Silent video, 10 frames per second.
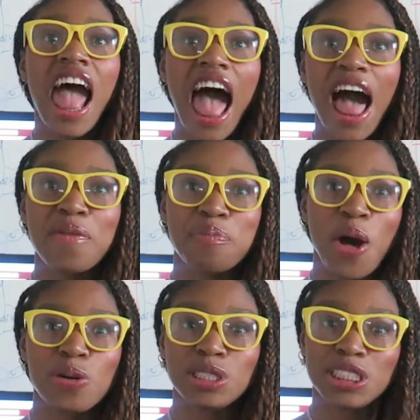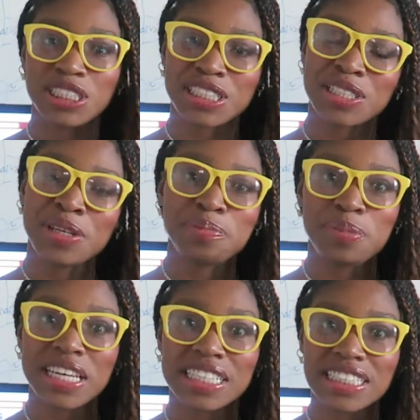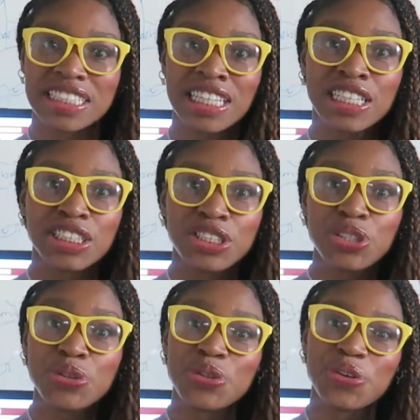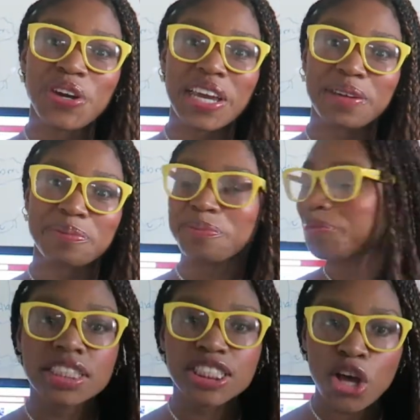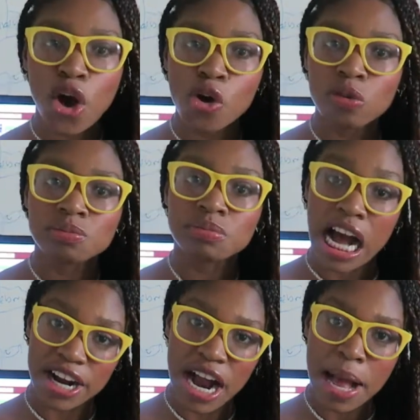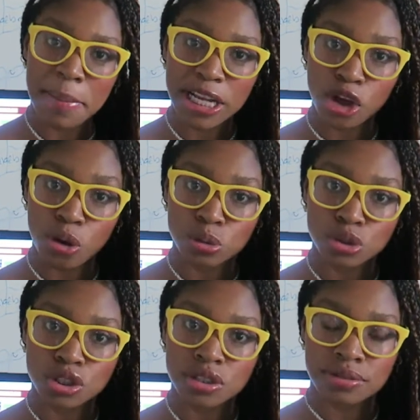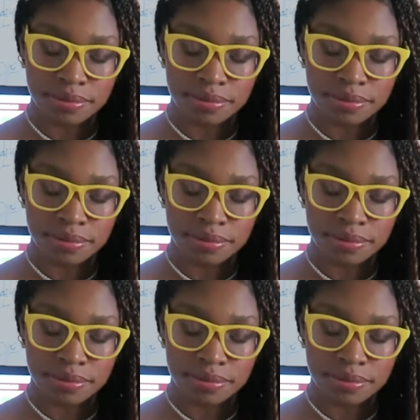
I'll post pics to the gram. So I grabbed my notes.